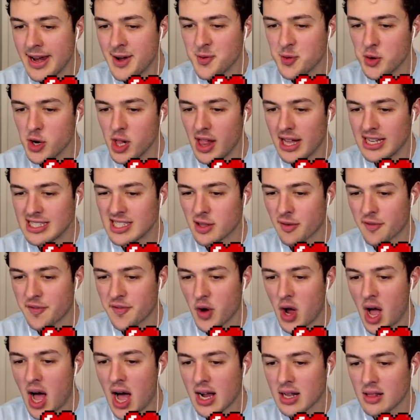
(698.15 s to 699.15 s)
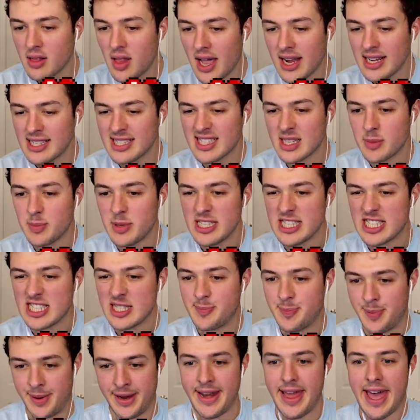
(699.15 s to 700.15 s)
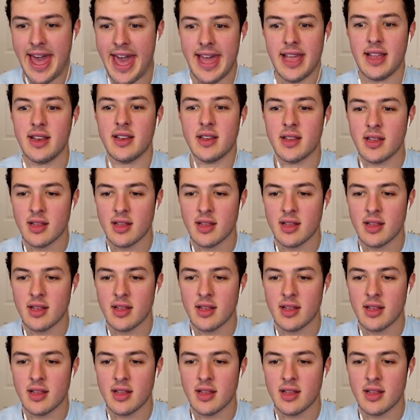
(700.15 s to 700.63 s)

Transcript: didn't realize the frog likes to be spit at.